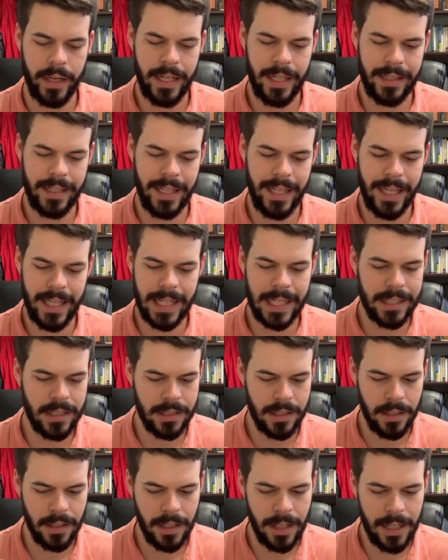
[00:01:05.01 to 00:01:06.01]
And at the end, I
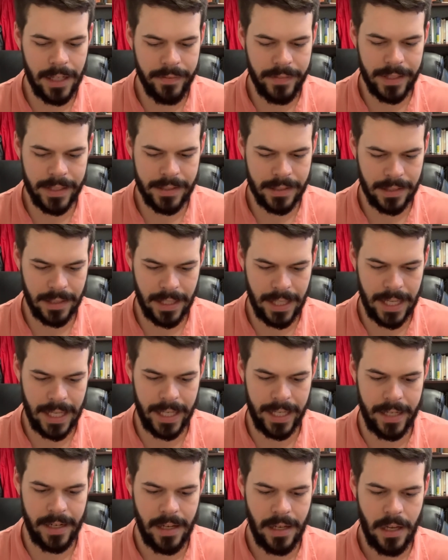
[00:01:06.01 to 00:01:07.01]
just love this
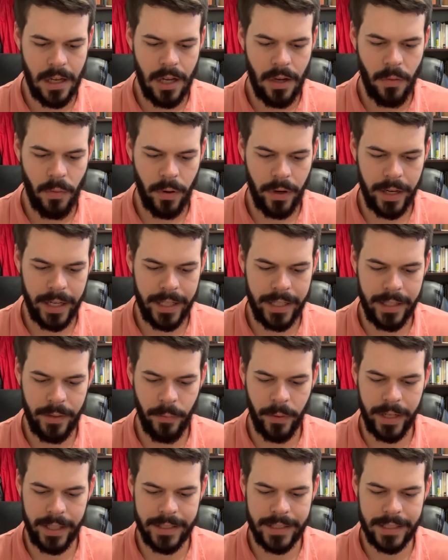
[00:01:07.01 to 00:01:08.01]
line where
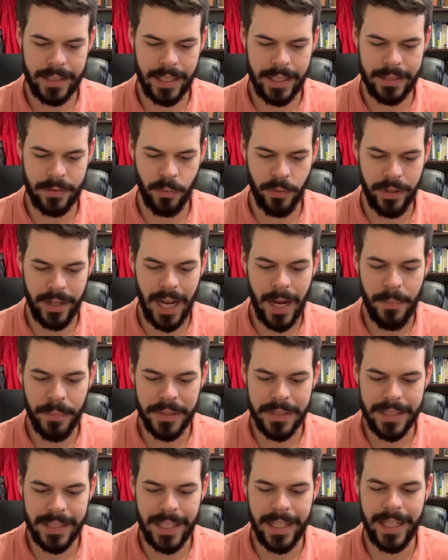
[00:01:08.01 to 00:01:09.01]
he says, "We're not
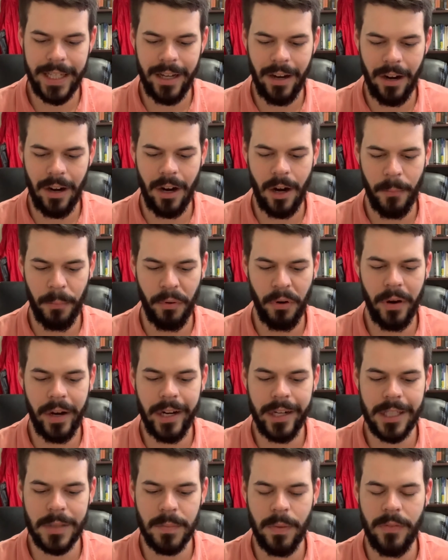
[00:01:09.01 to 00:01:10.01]
presenting our
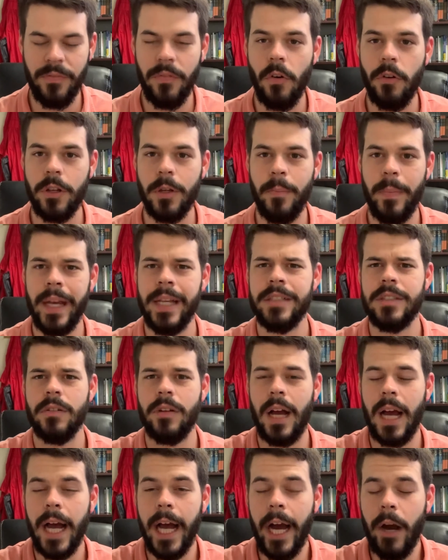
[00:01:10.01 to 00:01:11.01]
prayers before you based
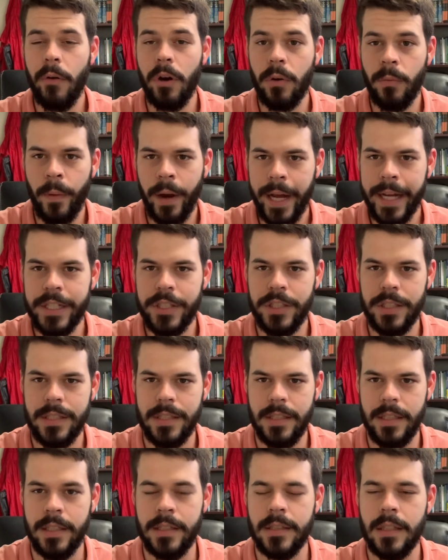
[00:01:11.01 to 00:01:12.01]
on our
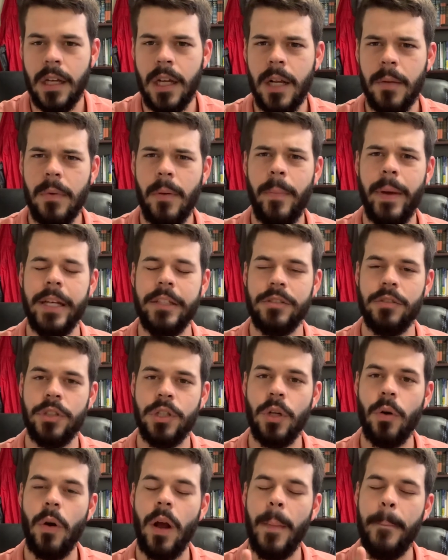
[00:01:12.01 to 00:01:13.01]
righteousness, but based on
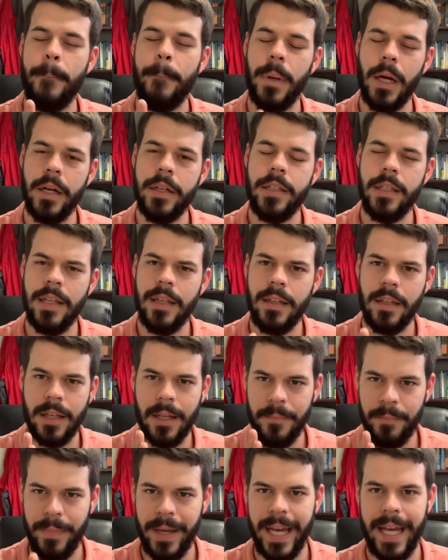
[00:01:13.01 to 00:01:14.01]
your abundant
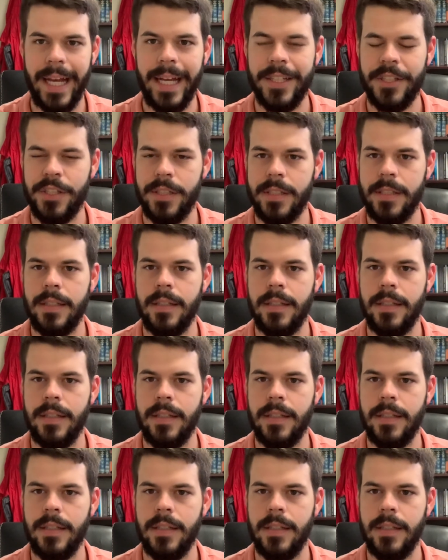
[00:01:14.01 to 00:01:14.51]
compassion."